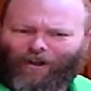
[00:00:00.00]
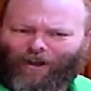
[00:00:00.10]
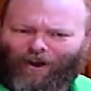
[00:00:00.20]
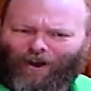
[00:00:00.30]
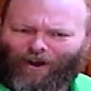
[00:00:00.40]

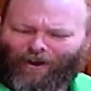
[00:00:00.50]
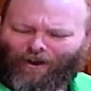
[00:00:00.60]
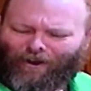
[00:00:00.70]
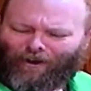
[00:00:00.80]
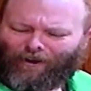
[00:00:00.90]

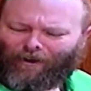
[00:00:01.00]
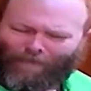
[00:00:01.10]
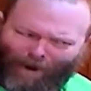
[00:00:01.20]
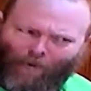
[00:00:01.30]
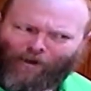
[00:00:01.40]

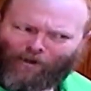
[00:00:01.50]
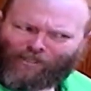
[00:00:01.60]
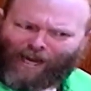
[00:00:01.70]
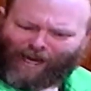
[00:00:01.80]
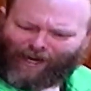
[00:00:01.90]
about what you're
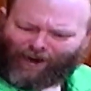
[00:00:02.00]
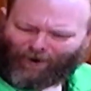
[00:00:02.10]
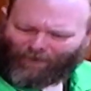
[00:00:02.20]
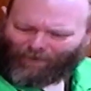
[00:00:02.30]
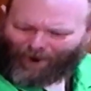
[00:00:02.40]
saying
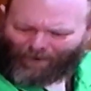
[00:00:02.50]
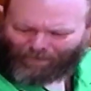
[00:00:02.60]
here," right?